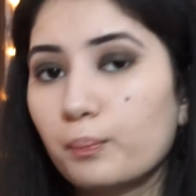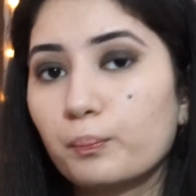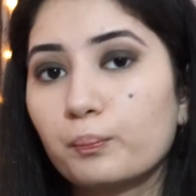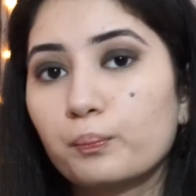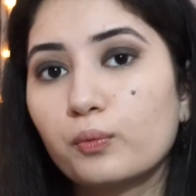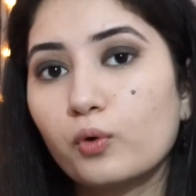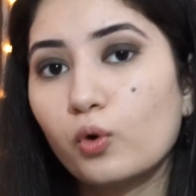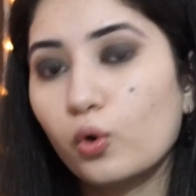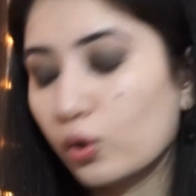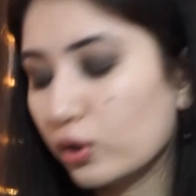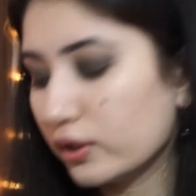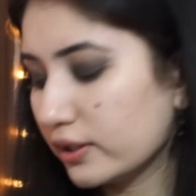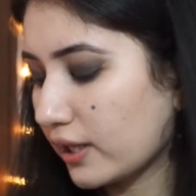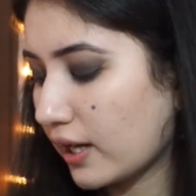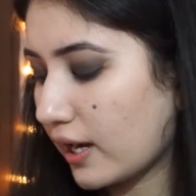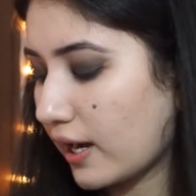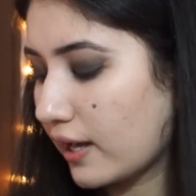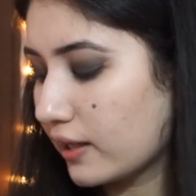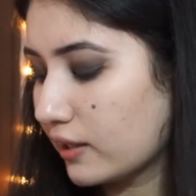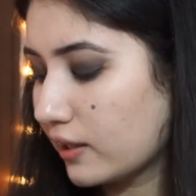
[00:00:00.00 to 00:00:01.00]
bold
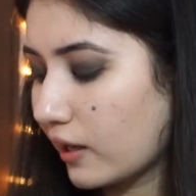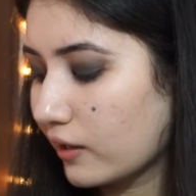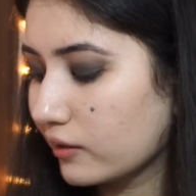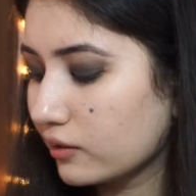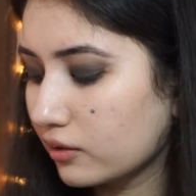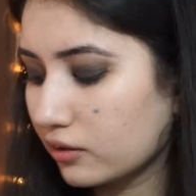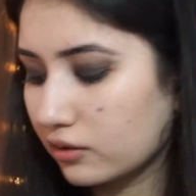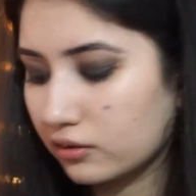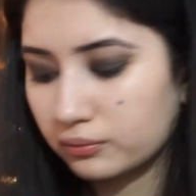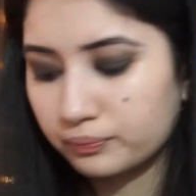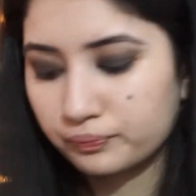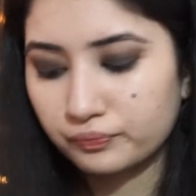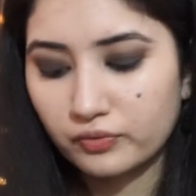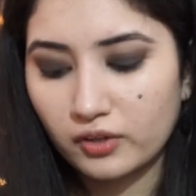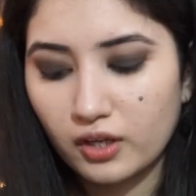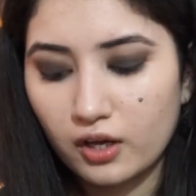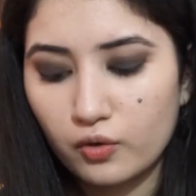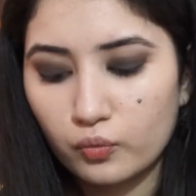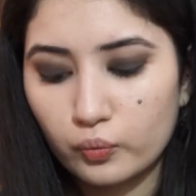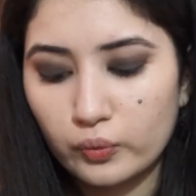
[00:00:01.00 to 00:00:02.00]
eyeliner
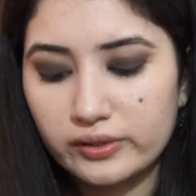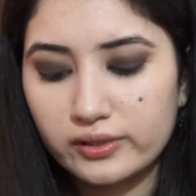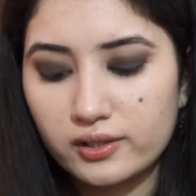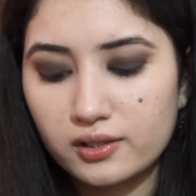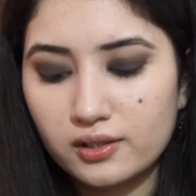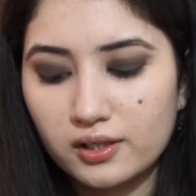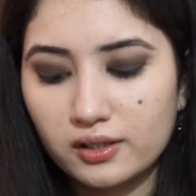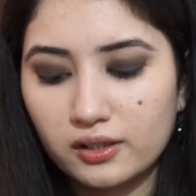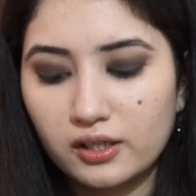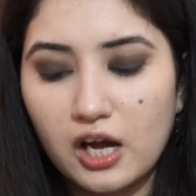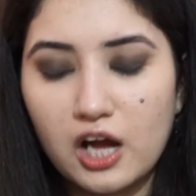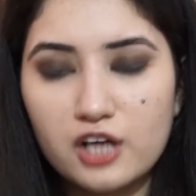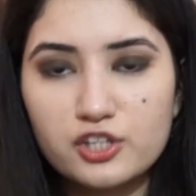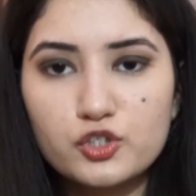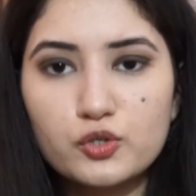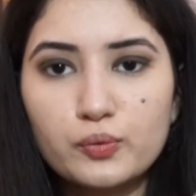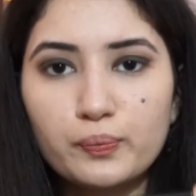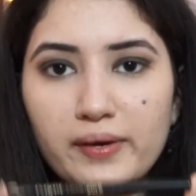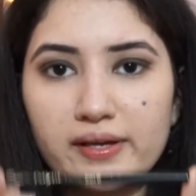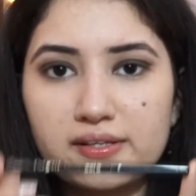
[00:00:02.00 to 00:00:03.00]
with the
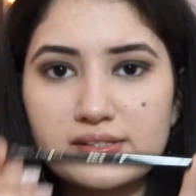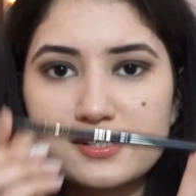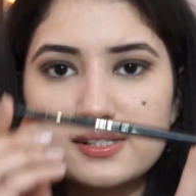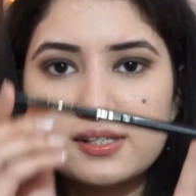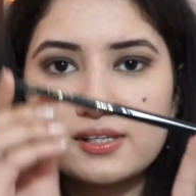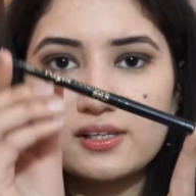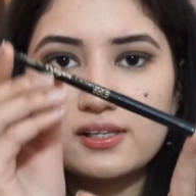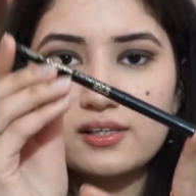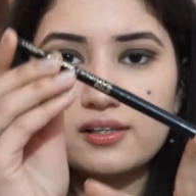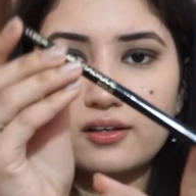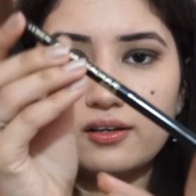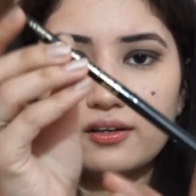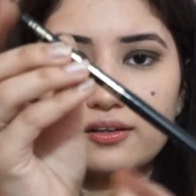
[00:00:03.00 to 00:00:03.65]
Kajal pencil.